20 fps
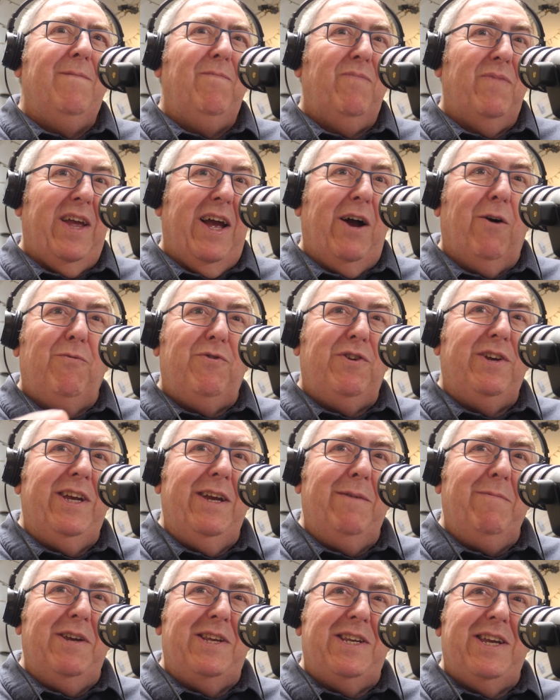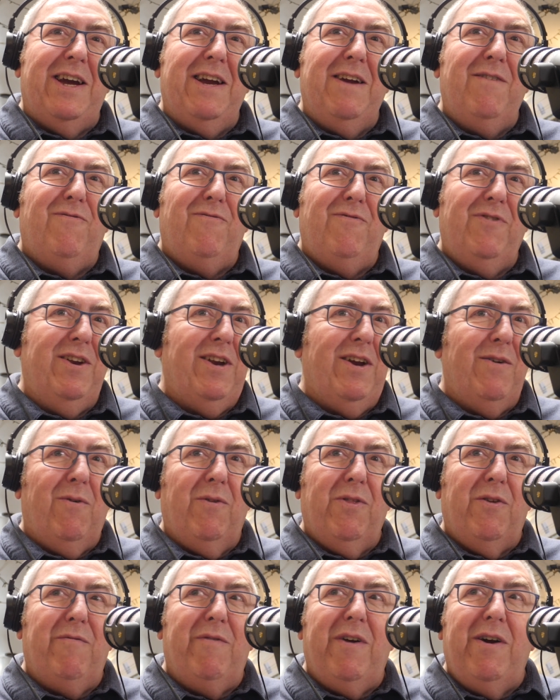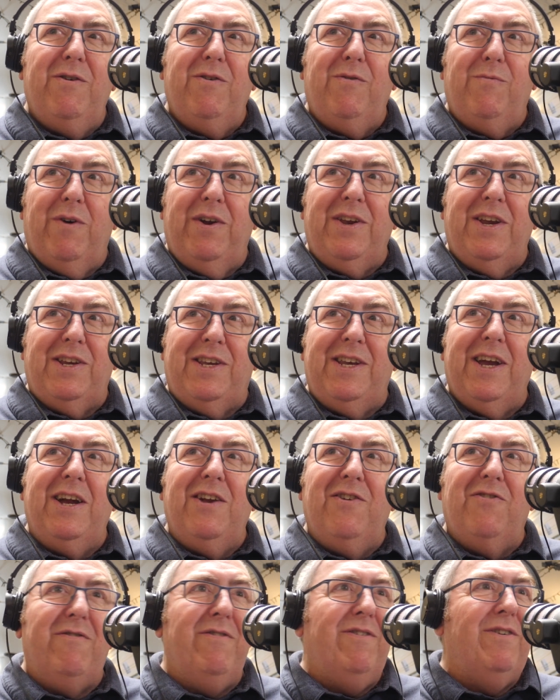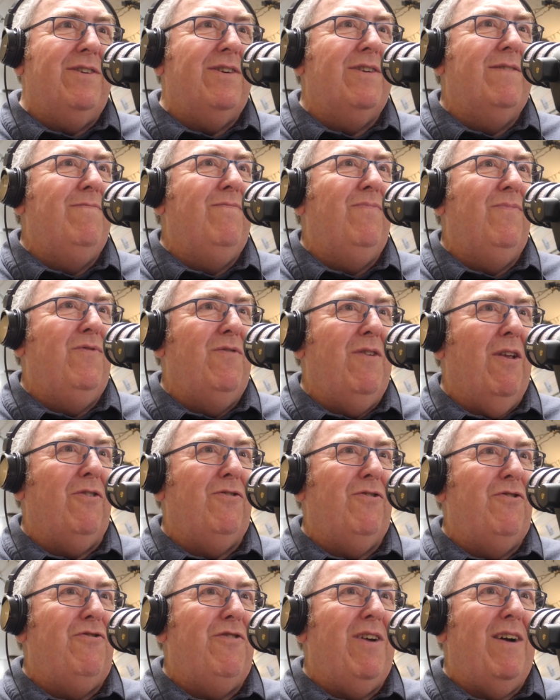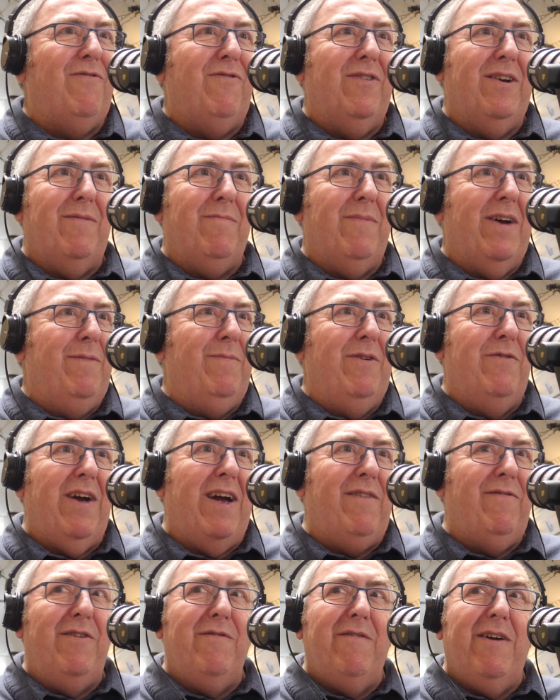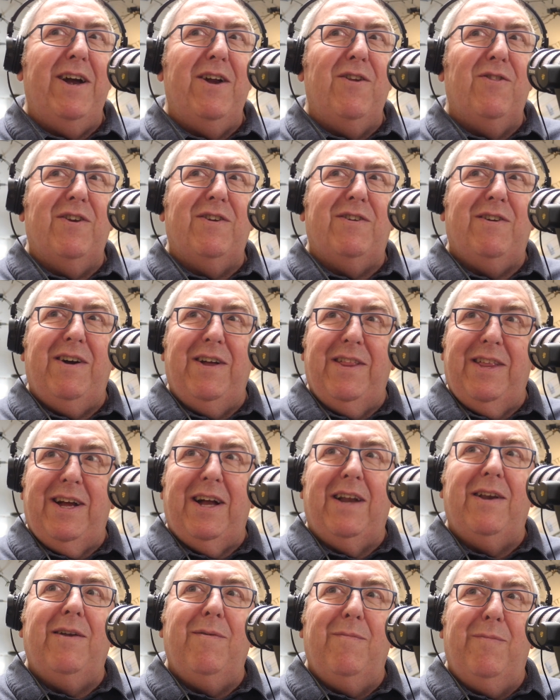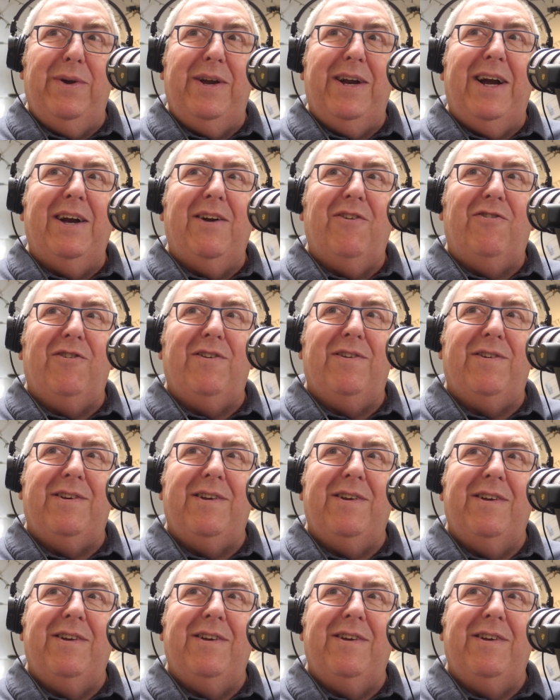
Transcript: It helps to keep you safe, on the road when it's dangerous, lots of traffic, maybe heavy rain, things like that. Be anxious.